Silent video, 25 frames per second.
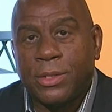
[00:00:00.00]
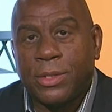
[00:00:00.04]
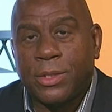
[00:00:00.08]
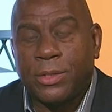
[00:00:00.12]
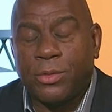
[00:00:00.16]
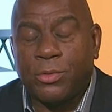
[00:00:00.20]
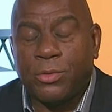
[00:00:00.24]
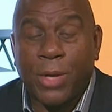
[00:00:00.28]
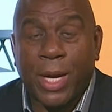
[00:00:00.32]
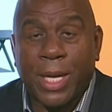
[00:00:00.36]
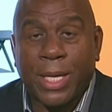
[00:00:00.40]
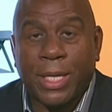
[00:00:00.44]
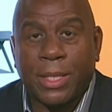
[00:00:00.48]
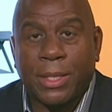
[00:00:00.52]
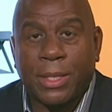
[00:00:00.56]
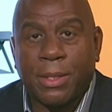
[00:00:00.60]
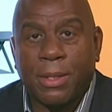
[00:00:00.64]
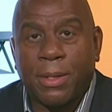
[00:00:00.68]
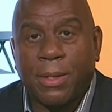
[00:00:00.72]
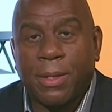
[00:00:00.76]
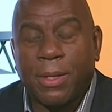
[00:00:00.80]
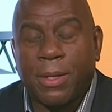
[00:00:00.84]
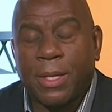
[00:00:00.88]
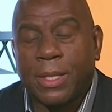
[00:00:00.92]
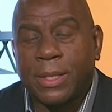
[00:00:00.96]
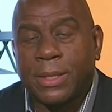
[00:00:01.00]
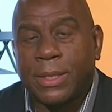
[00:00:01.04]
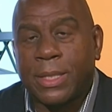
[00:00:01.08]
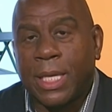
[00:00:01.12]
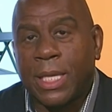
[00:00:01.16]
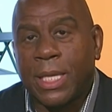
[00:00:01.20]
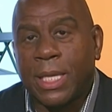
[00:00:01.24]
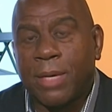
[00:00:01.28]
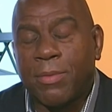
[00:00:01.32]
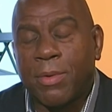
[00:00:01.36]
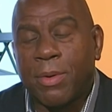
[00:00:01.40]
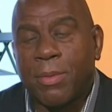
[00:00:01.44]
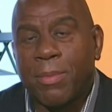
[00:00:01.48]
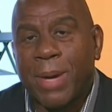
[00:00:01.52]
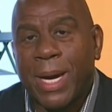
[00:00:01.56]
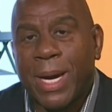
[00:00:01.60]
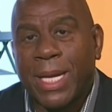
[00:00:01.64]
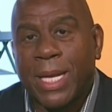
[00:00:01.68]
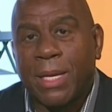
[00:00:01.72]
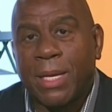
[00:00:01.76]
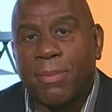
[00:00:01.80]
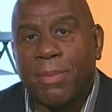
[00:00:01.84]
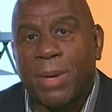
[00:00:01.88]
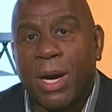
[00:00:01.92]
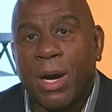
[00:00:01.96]
try to uh, tell
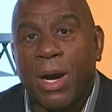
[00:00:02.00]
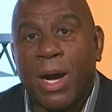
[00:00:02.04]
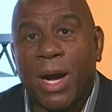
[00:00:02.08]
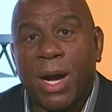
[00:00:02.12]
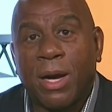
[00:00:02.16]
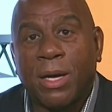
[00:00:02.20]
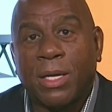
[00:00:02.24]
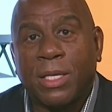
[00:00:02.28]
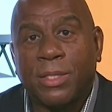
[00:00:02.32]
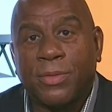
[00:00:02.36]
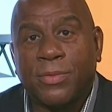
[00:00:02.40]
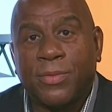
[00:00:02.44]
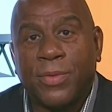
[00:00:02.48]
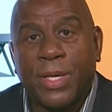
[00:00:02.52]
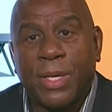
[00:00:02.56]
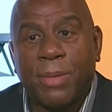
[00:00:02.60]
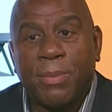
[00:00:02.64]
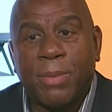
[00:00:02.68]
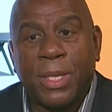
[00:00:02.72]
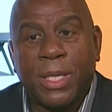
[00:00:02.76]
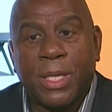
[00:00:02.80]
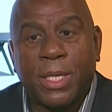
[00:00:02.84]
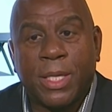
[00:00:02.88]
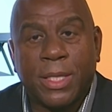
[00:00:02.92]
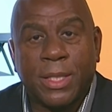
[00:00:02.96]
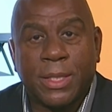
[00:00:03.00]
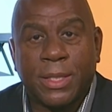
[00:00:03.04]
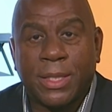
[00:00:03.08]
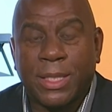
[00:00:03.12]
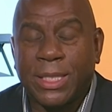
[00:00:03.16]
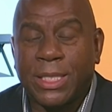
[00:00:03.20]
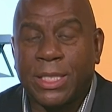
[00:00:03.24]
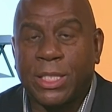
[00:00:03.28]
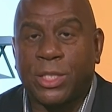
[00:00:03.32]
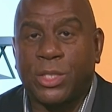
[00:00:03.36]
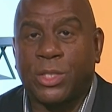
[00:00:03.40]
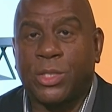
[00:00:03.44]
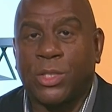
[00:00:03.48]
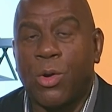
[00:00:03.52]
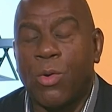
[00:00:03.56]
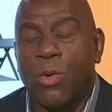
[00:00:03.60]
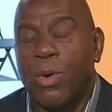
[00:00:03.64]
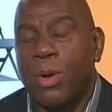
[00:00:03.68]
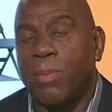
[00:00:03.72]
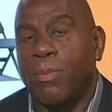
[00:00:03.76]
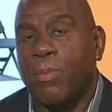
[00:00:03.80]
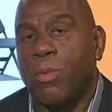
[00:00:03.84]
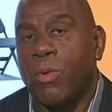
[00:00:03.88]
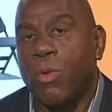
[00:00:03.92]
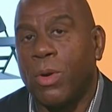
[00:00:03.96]
everybody about RSV because it's so
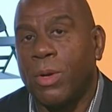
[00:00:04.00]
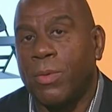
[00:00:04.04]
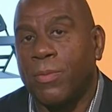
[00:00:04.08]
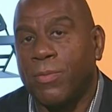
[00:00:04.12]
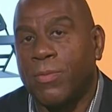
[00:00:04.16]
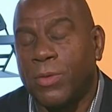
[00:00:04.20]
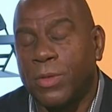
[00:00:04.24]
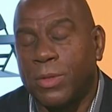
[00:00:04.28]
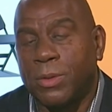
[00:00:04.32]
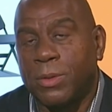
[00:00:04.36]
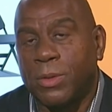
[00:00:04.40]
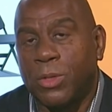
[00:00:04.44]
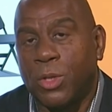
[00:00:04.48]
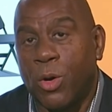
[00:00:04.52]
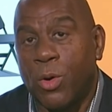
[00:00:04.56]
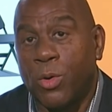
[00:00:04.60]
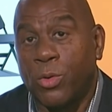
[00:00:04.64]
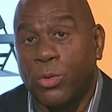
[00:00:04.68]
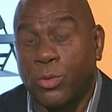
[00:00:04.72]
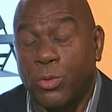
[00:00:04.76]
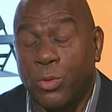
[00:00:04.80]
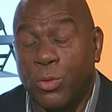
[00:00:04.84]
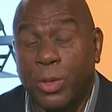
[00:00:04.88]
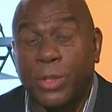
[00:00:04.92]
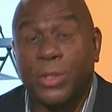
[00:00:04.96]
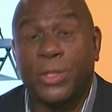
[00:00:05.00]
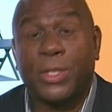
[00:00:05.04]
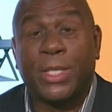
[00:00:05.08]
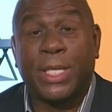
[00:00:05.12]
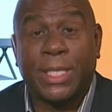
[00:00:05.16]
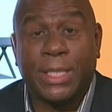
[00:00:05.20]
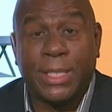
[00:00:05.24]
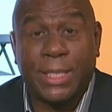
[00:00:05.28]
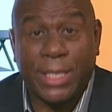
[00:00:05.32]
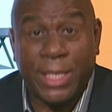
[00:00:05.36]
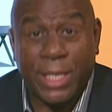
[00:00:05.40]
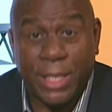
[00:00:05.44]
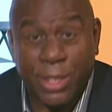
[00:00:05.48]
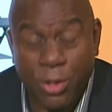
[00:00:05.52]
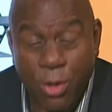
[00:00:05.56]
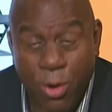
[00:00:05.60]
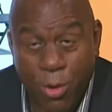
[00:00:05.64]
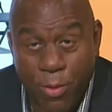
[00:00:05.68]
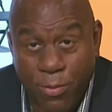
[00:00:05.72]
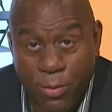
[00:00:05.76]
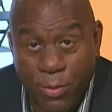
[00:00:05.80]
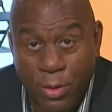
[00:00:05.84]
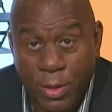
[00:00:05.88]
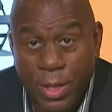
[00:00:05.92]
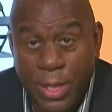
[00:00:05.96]
important for those who are 60 and
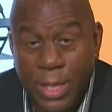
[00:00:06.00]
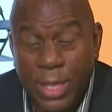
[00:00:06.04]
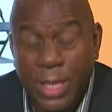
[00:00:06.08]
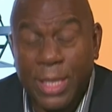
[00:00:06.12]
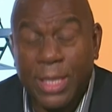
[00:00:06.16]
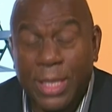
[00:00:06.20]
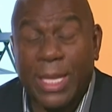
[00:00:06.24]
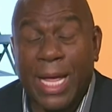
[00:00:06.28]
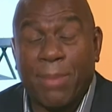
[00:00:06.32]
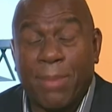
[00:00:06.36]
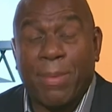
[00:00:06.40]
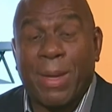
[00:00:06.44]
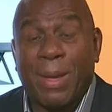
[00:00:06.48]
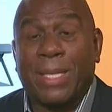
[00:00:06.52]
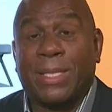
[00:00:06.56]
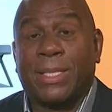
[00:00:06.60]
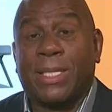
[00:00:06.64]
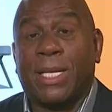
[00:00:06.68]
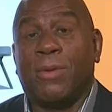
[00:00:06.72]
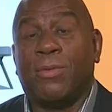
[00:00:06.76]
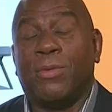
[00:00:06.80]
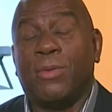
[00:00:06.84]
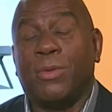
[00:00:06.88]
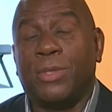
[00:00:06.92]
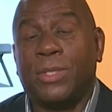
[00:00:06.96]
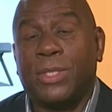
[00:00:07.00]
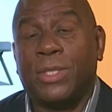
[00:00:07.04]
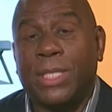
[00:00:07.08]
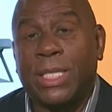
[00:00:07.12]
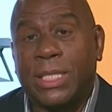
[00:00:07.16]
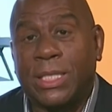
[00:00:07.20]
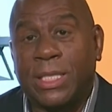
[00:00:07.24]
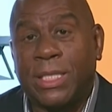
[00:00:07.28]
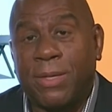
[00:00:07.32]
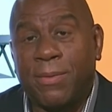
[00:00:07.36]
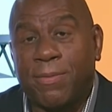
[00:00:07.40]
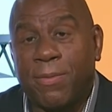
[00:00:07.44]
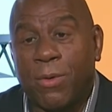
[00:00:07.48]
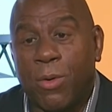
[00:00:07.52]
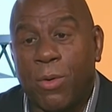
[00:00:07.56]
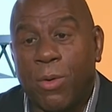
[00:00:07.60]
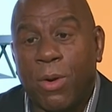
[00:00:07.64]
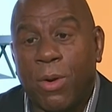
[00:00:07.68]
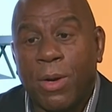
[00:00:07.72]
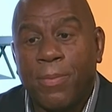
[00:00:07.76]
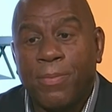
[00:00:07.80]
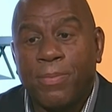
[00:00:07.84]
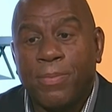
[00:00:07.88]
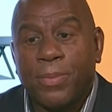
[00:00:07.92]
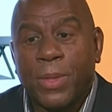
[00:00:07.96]
over, like myself who is
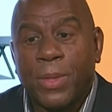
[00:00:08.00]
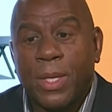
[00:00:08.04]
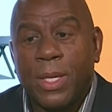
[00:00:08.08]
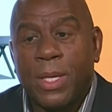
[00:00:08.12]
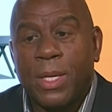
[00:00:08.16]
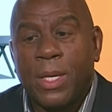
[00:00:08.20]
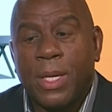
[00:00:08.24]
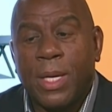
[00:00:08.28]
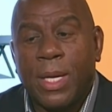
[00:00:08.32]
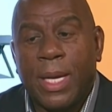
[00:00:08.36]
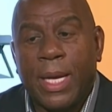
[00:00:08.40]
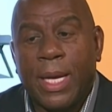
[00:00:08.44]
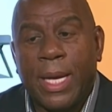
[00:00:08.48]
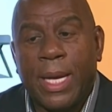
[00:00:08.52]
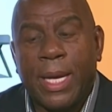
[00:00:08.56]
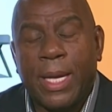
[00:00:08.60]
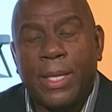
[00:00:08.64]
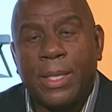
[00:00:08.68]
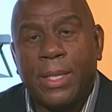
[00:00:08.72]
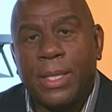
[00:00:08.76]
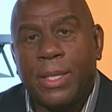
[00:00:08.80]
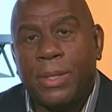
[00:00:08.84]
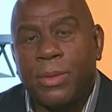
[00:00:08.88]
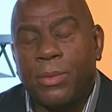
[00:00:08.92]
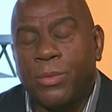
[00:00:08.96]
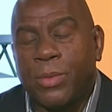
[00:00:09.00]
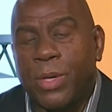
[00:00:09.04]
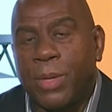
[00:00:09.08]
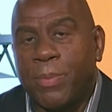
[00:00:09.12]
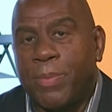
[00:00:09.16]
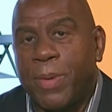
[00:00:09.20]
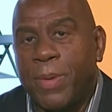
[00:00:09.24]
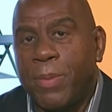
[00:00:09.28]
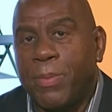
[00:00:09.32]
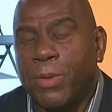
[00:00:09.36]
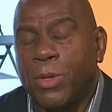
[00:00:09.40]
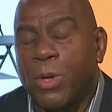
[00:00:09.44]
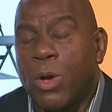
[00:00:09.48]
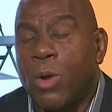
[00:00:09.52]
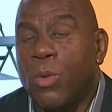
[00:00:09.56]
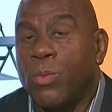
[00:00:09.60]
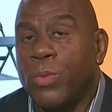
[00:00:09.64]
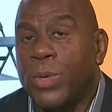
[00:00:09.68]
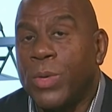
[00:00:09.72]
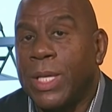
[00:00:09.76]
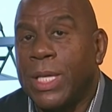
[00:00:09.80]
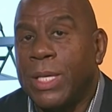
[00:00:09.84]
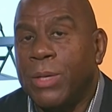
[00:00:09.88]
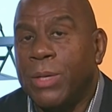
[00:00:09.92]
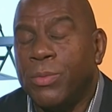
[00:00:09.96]
64. And what people don't
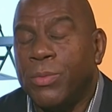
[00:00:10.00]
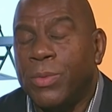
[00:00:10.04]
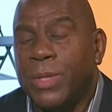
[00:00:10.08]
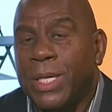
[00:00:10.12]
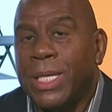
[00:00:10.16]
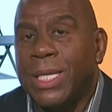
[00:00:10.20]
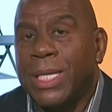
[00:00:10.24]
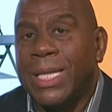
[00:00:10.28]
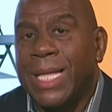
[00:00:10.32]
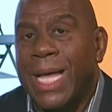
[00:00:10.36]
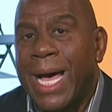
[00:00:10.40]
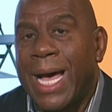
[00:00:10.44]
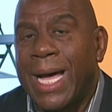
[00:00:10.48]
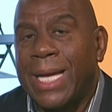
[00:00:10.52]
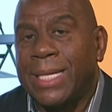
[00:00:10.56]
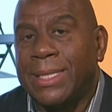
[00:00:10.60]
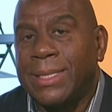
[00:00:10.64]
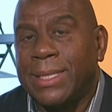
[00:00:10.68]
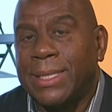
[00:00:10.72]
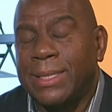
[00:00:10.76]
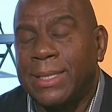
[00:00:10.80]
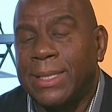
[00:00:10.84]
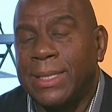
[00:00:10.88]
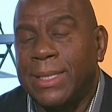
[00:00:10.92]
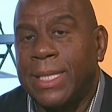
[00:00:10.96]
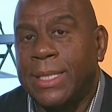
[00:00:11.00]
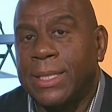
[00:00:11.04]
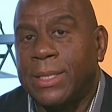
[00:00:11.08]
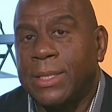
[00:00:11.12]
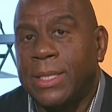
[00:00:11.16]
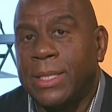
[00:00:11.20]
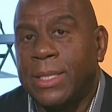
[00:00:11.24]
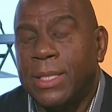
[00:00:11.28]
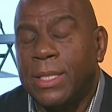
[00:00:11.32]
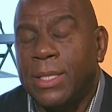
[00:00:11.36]
really realize is this